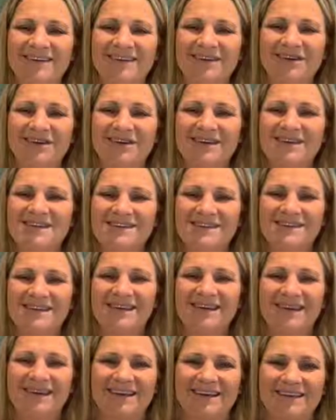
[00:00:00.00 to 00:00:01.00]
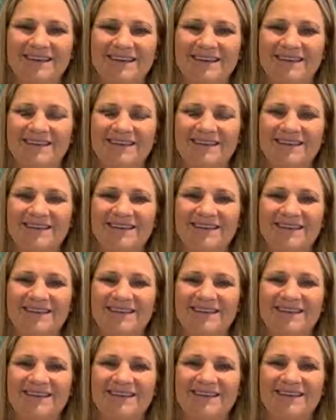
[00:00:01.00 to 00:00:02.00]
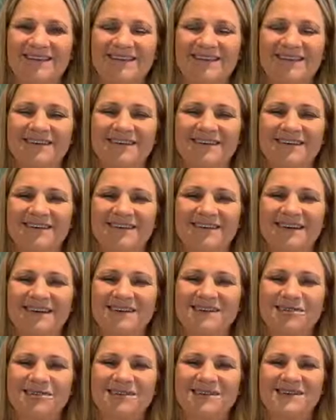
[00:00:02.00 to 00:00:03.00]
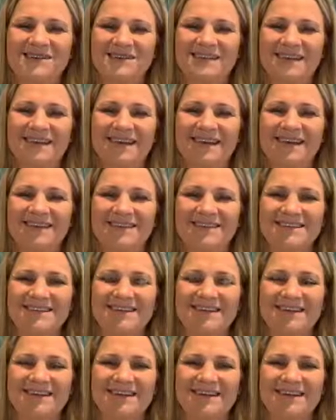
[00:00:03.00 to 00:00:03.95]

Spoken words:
You can see it. And if we see it,